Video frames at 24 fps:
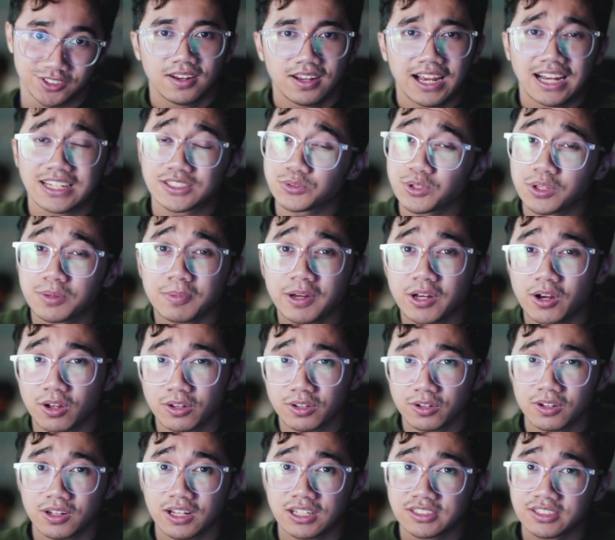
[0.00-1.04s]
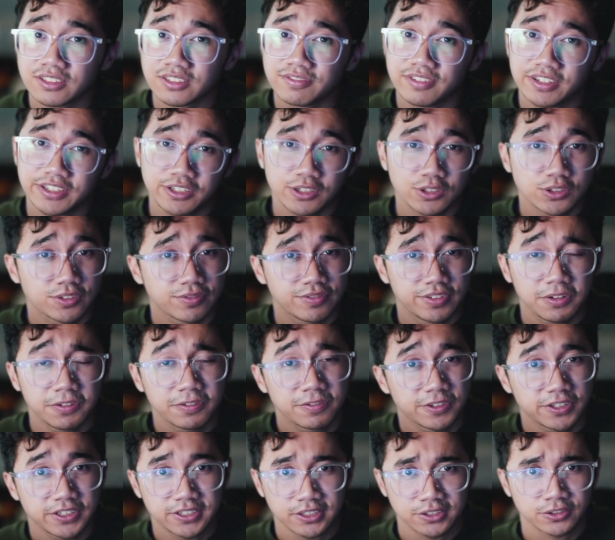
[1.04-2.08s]
As with my other lesson videos, feel
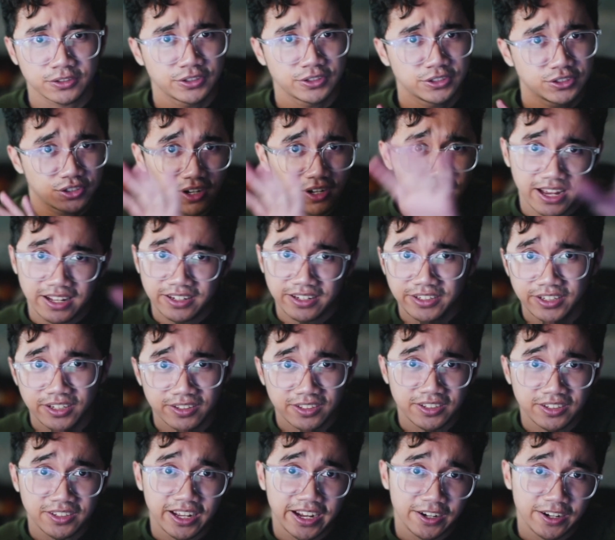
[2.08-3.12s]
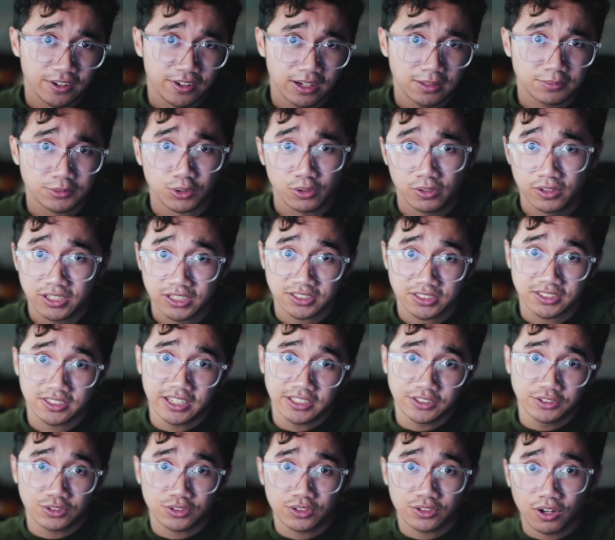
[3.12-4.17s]
free to screenshot any of the diagrams or lists
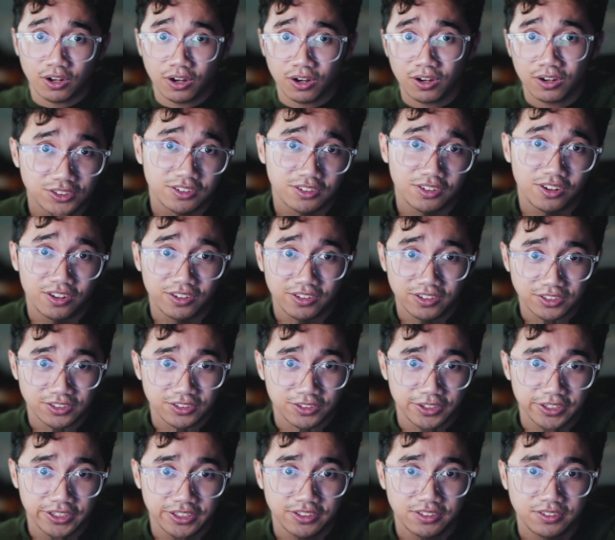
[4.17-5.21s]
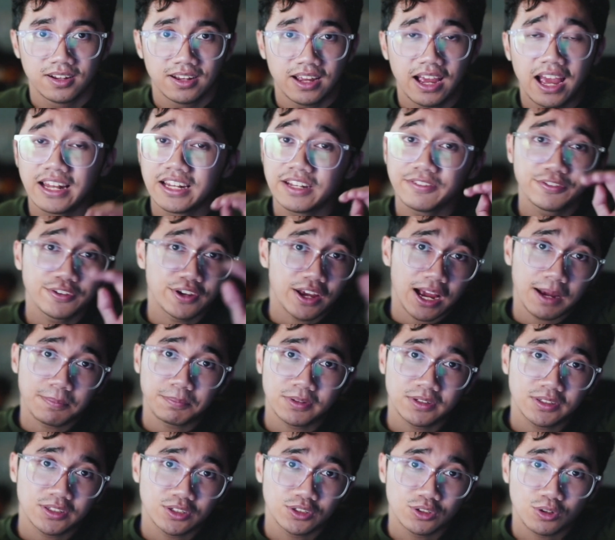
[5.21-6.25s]
that you saw on the screen. And if you
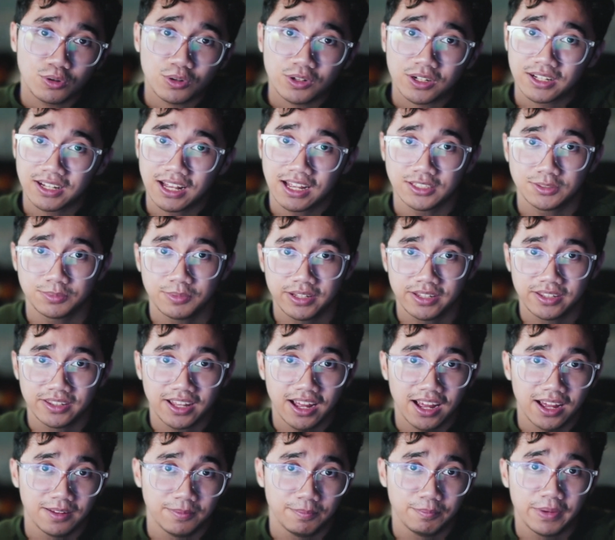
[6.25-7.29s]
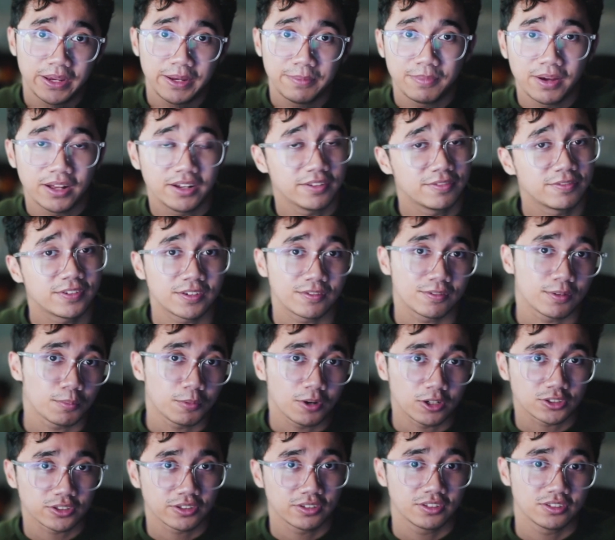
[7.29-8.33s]
happen to know a classmate that may benefit from
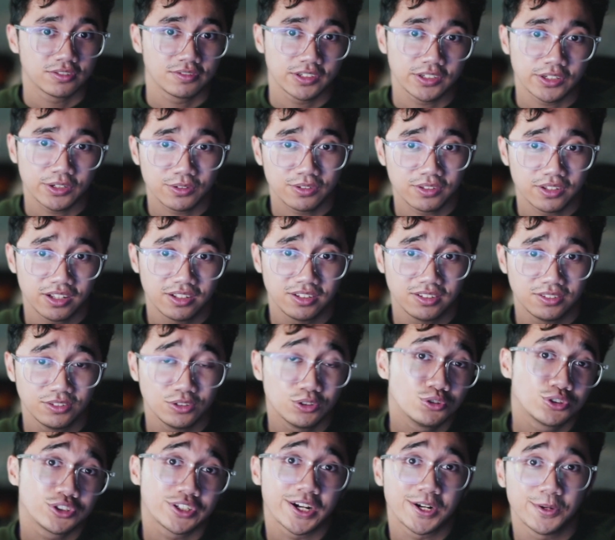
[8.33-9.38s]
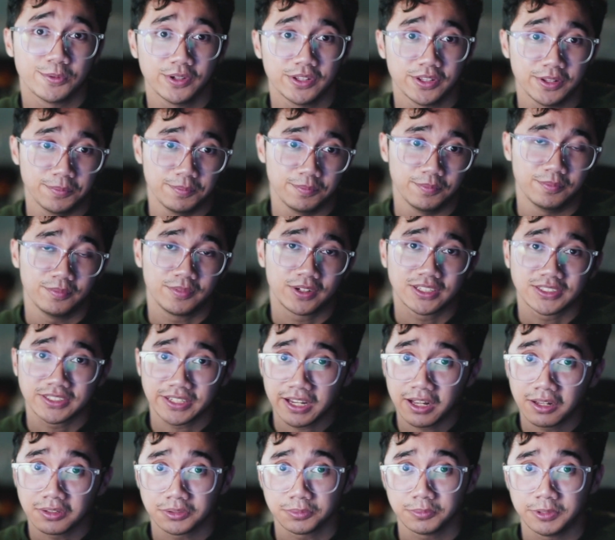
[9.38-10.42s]
watching this video, then do share it with them, because
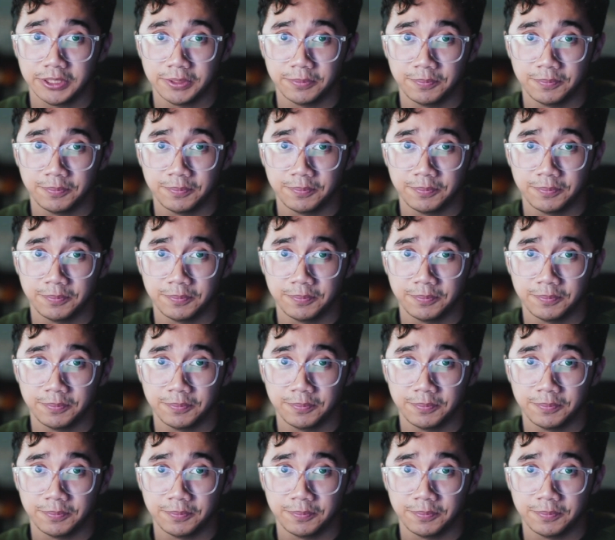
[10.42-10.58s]
it helps me.